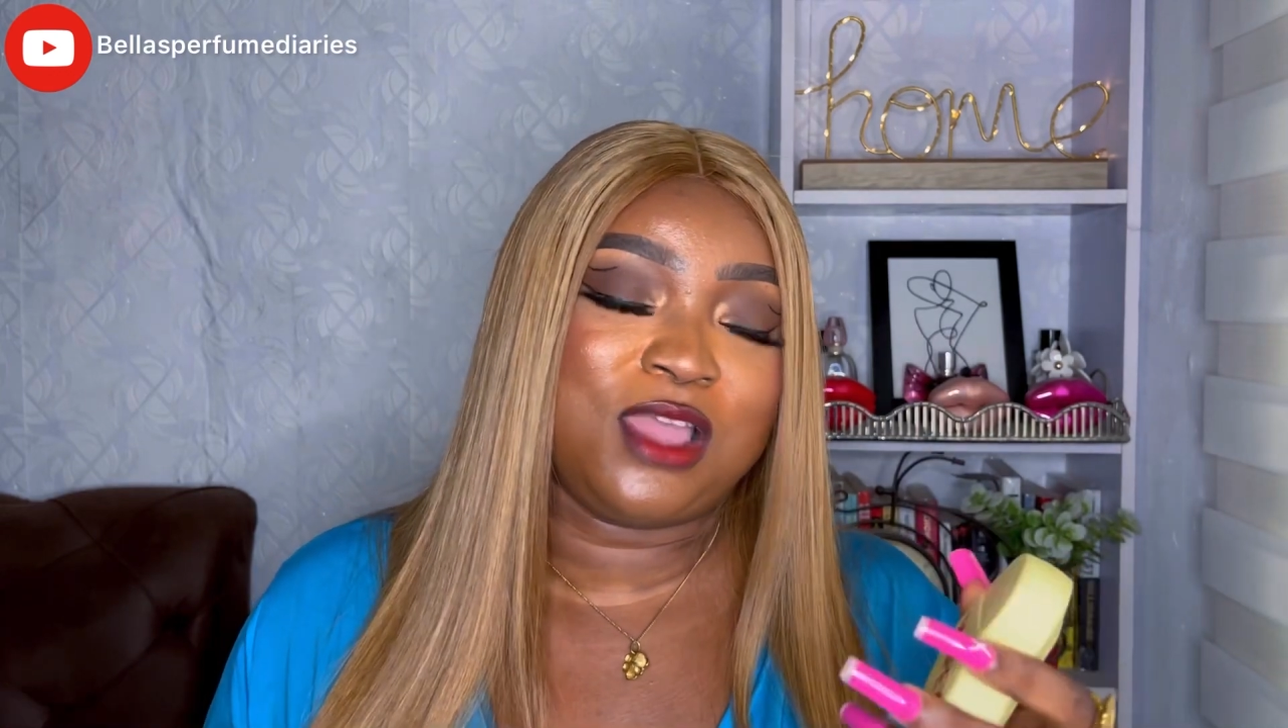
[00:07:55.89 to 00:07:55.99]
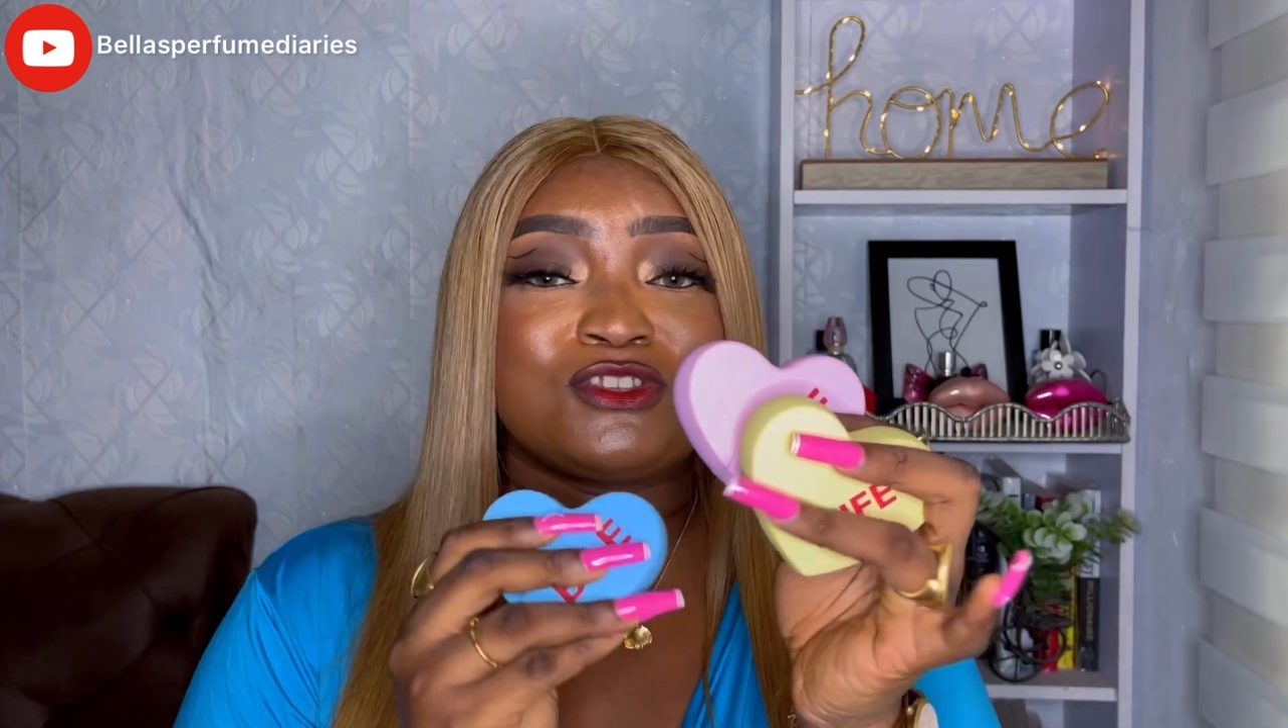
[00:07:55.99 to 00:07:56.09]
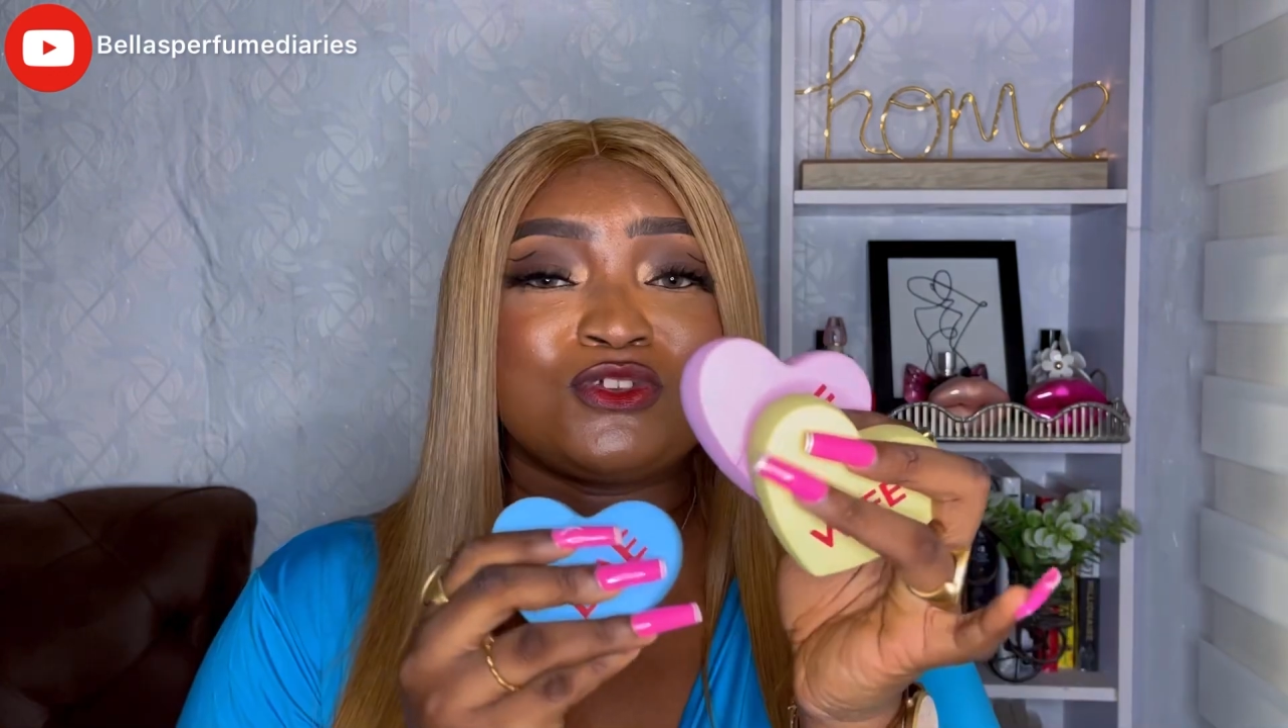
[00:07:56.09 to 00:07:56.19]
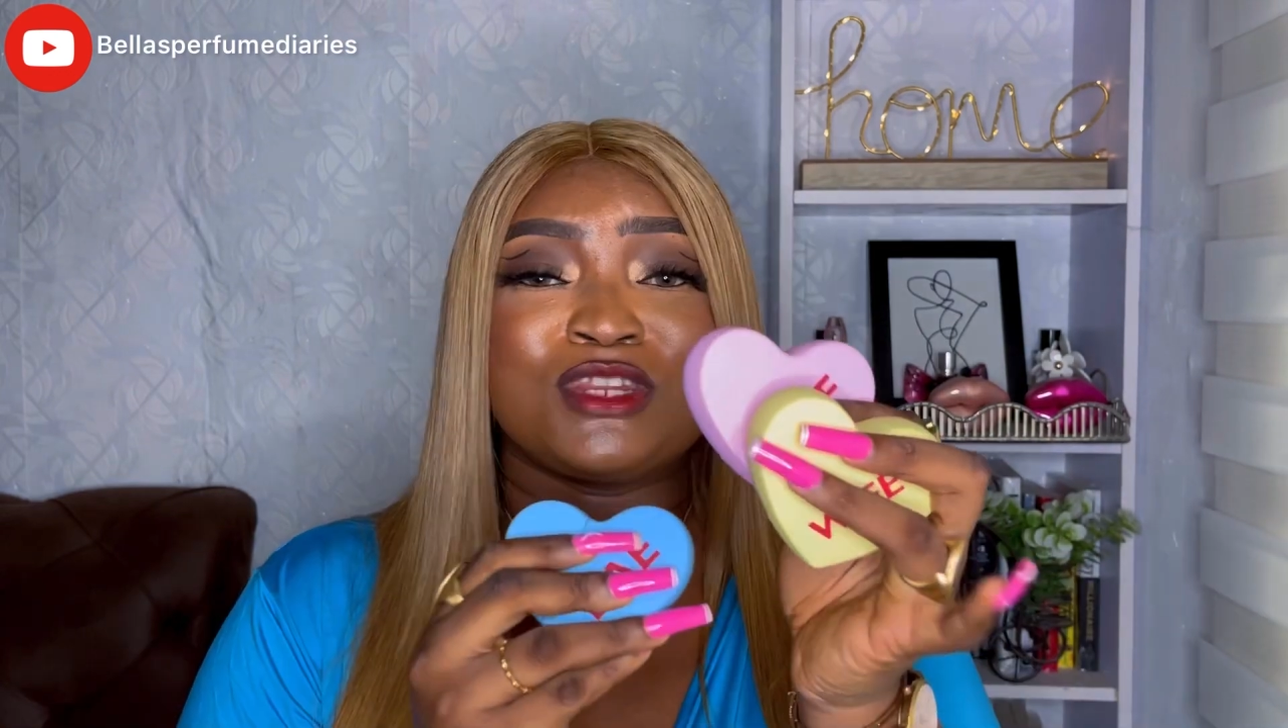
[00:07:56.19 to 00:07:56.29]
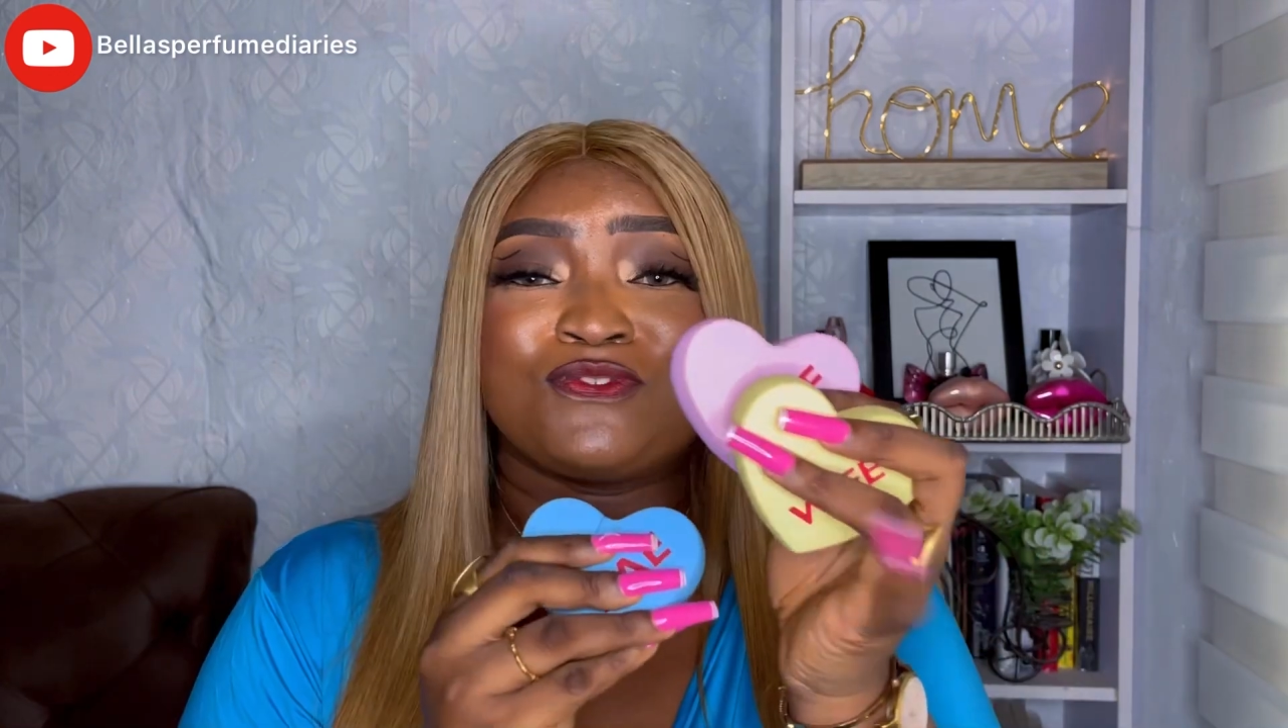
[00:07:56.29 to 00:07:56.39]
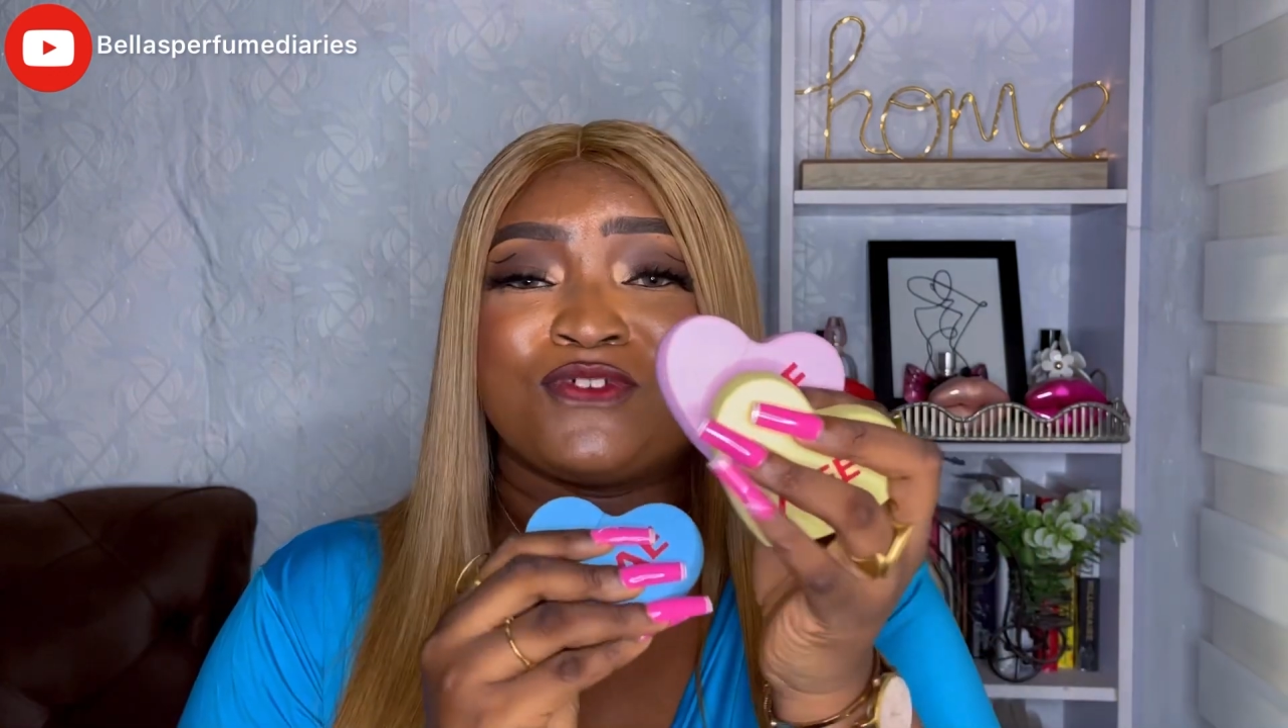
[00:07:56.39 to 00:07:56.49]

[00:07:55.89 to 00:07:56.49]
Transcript: so these